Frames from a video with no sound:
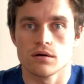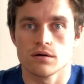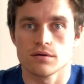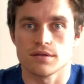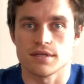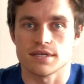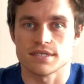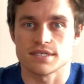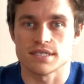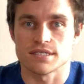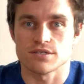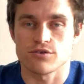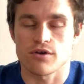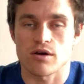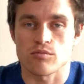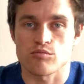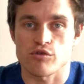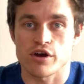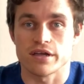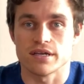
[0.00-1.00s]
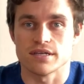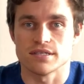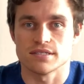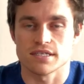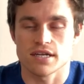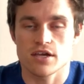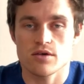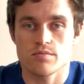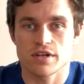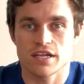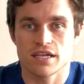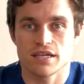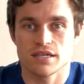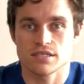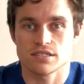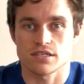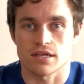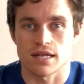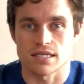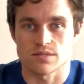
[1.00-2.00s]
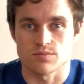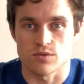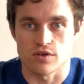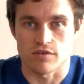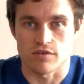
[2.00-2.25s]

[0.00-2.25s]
This is groundbreaking to nobody, so let's move